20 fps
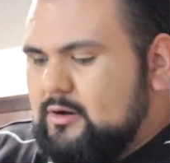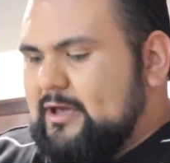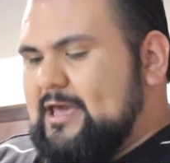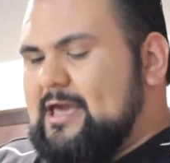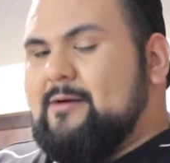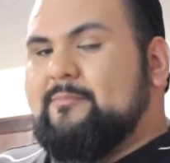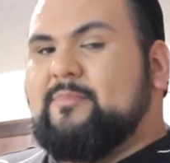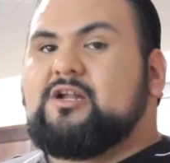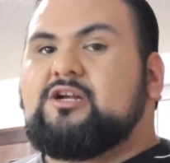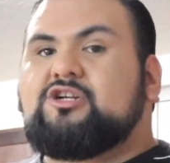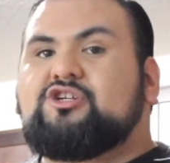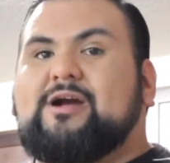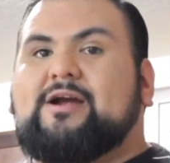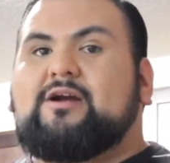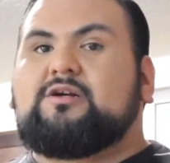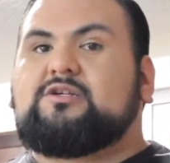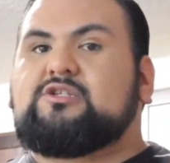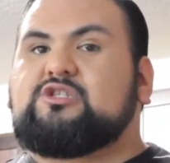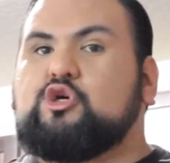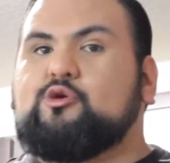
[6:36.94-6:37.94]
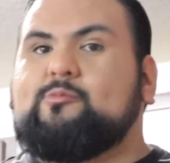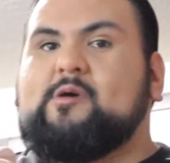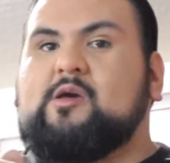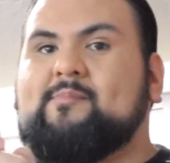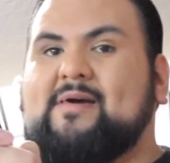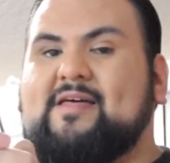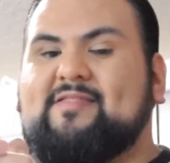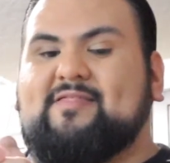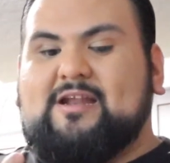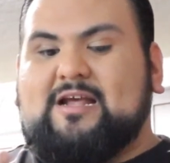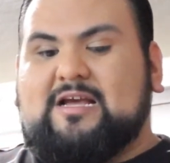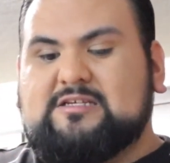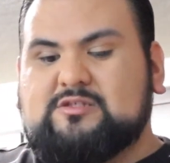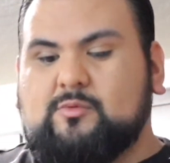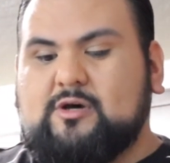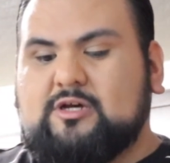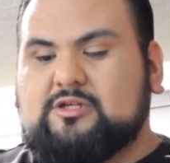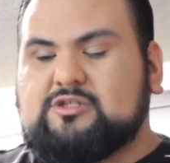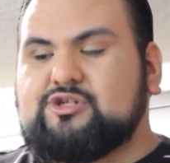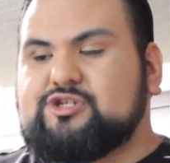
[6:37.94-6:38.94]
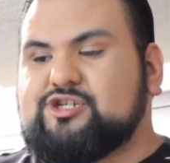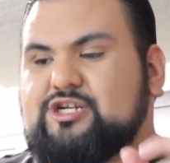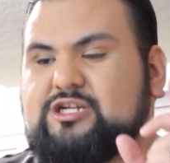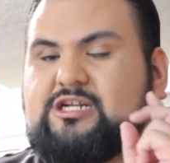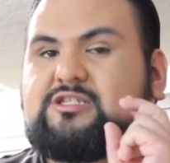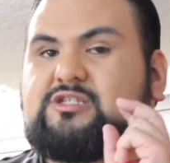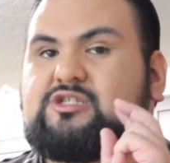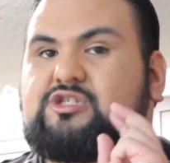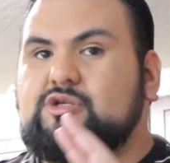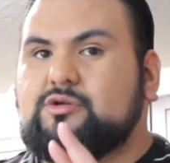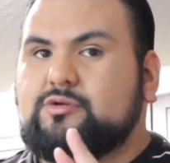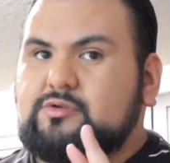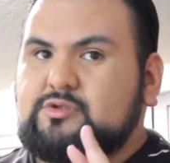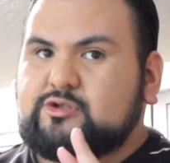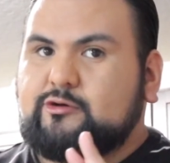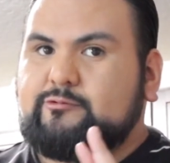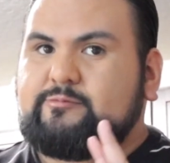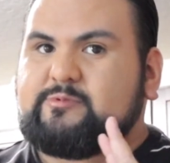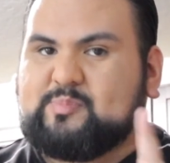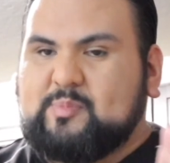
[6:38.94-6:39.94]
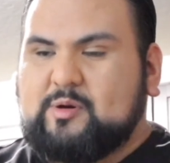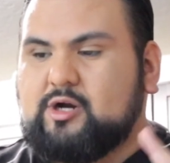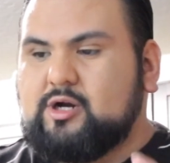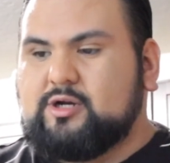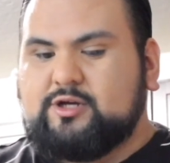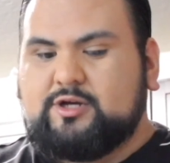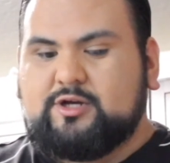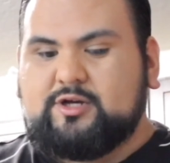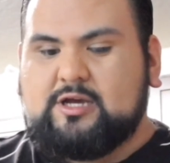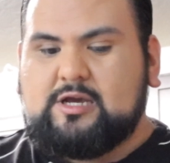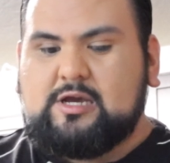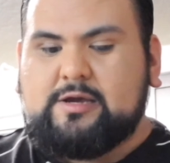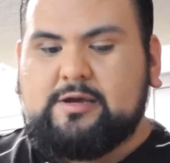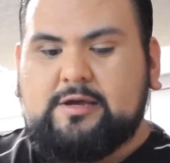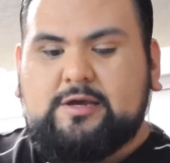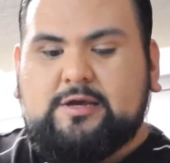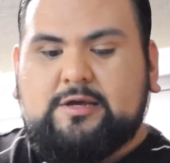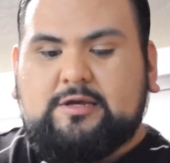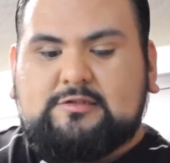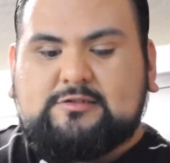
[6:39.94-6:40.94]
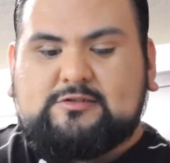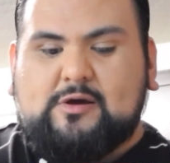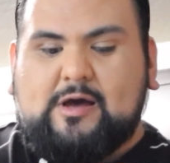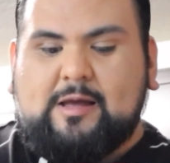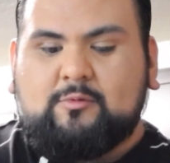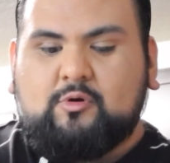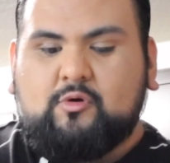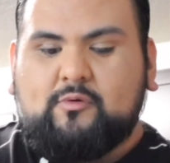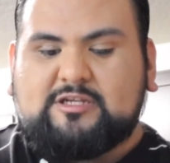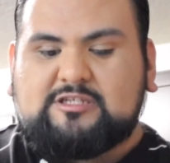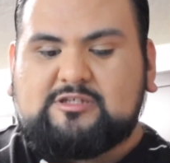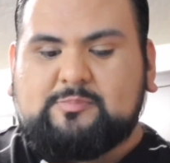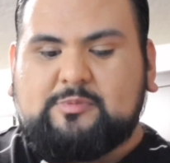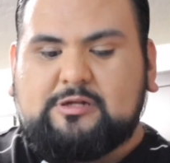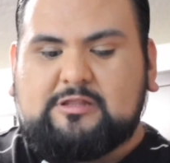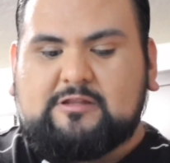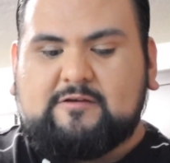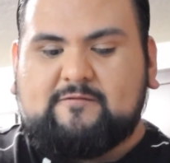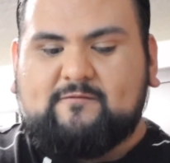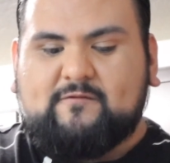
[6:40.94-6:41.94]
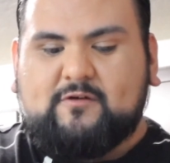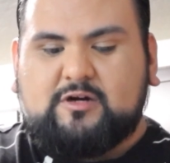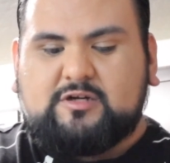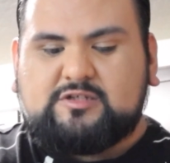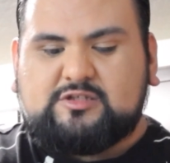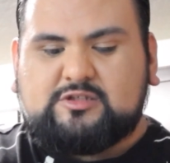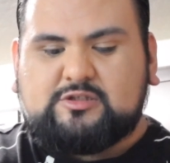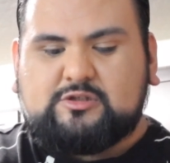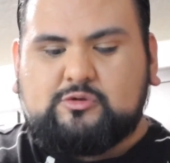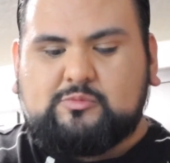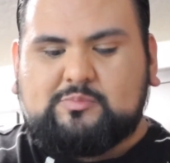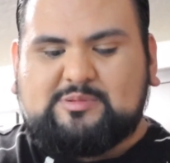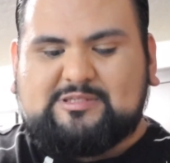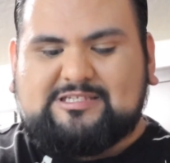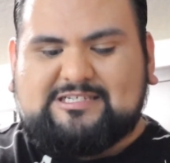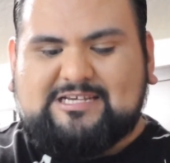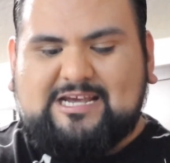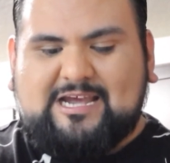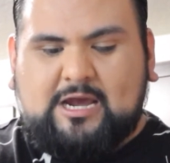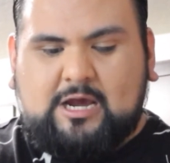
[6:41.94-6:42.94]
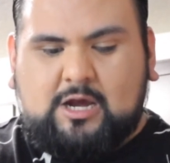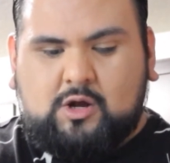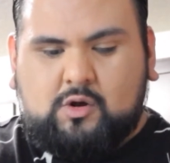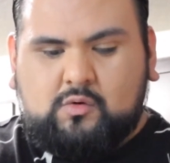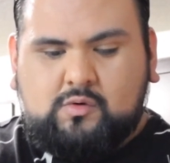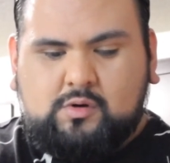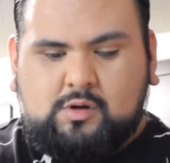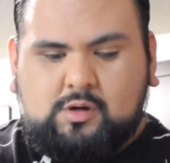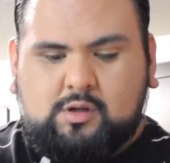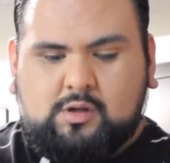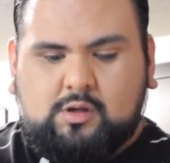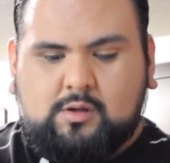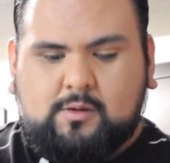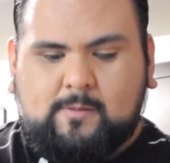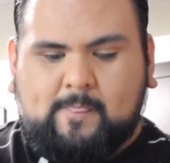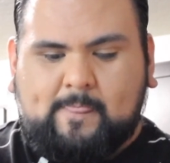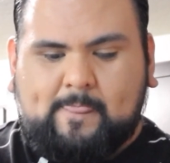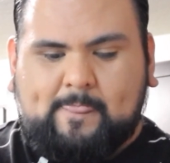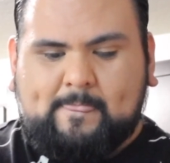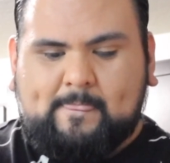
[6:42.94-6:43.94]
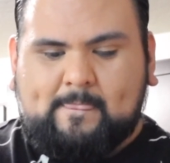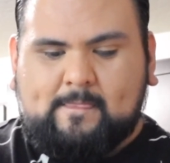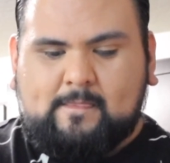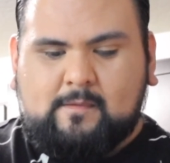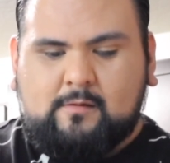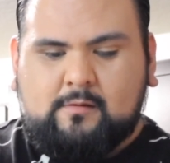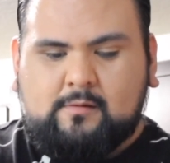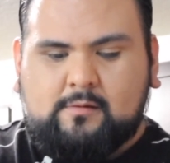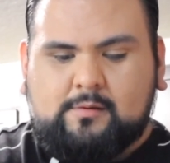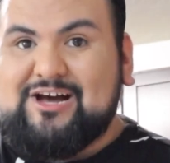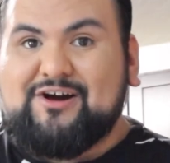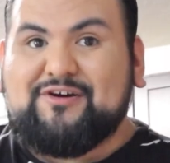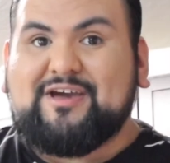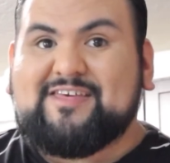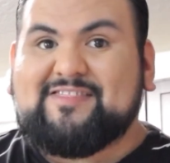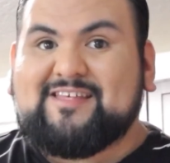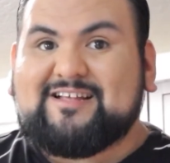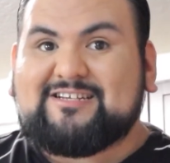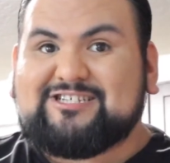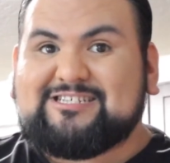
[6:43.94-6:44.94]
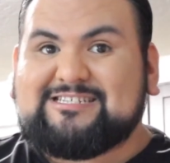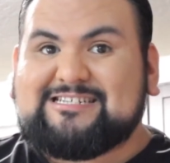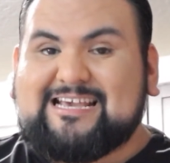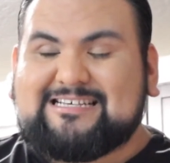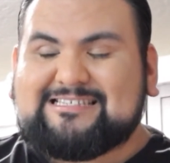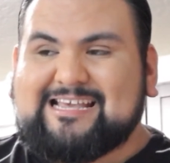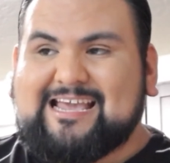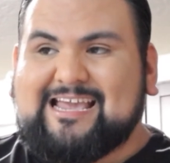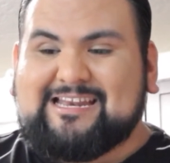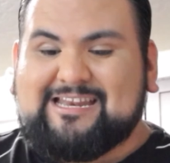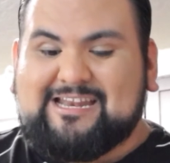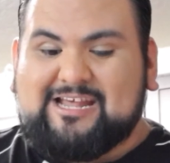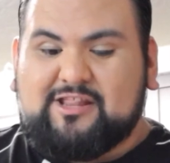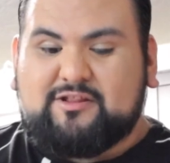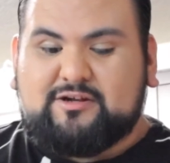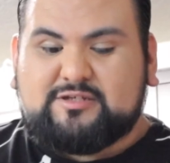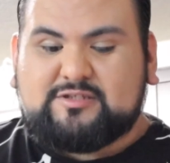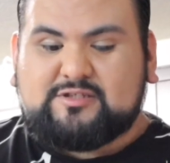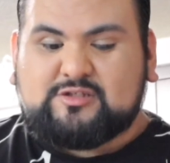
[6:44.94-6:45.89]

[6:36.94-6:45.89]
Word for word: Okay, I'm gonna try her scooping method as well. So she does two scoops per cookie. So I'm going to put the first scoop down. Okay, then she takes another